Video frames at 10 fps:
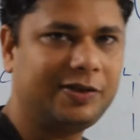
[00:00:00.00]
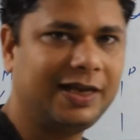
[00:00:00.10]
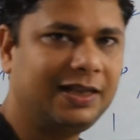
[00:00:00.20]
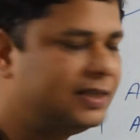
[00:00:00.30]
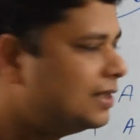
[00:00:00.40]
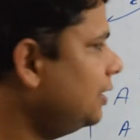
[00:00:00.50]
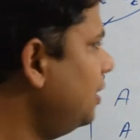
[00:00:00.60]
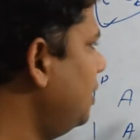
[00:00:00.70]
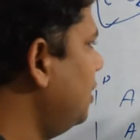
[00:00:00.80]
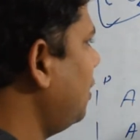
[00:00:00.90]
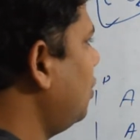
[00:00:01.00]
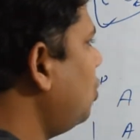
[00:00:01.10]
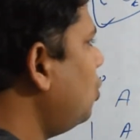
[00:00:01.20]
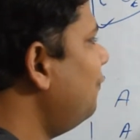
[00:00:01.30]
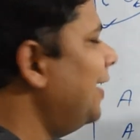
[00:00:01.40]
cells,
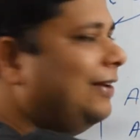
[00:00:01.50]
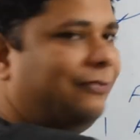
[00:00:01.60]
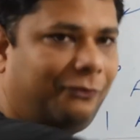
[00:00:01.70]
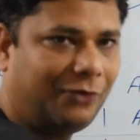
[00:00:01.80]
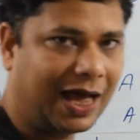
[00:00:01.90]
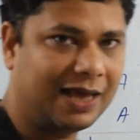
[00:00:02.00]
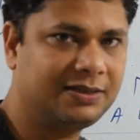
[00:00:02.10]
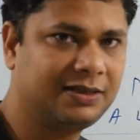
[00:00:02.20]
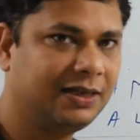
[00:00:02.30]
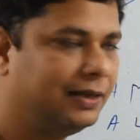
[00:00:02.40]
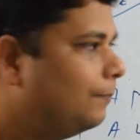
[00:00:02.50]
grow very fast.